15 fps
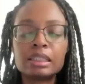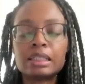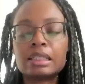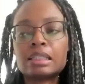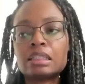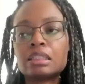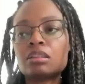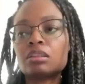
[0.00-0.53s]

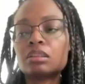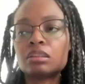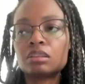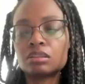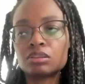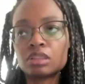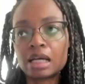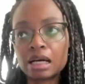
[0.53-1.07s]

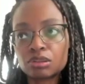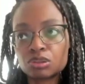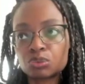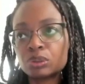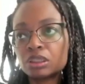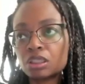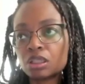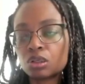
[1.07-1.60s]
And how do
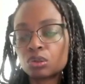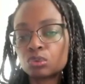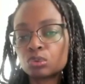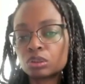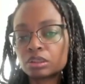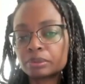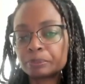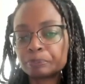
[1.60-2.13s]
we know